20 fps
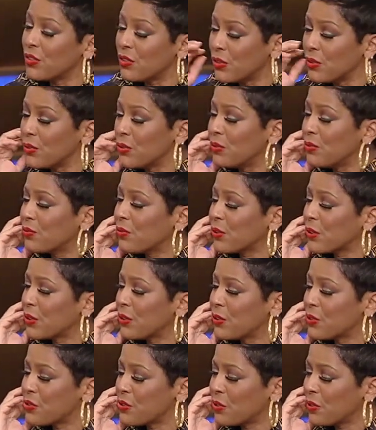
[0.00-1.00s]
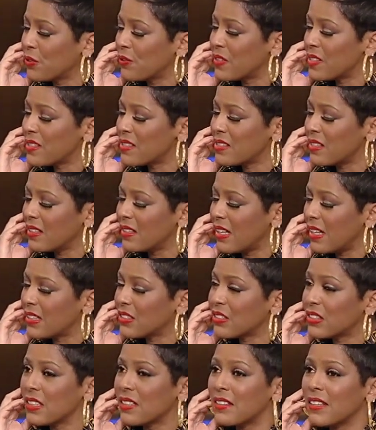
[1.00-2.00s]
you for your service, and
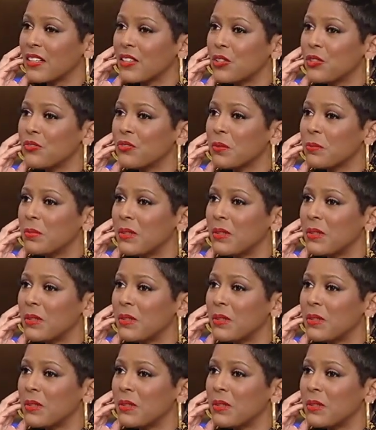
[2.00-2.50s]
Ashley, thank you for